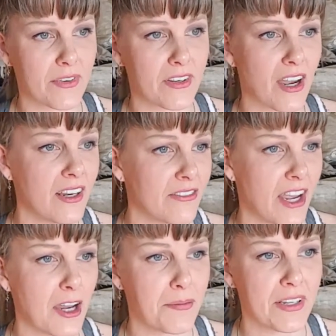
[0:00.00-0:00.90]
kind of
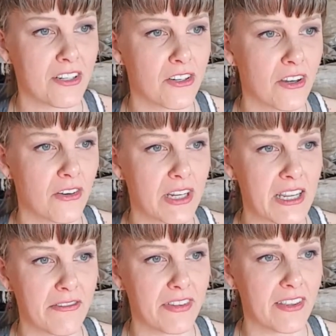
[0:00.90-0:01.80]
happy to know,
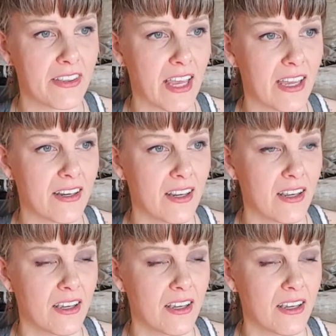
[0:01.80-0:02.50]
even that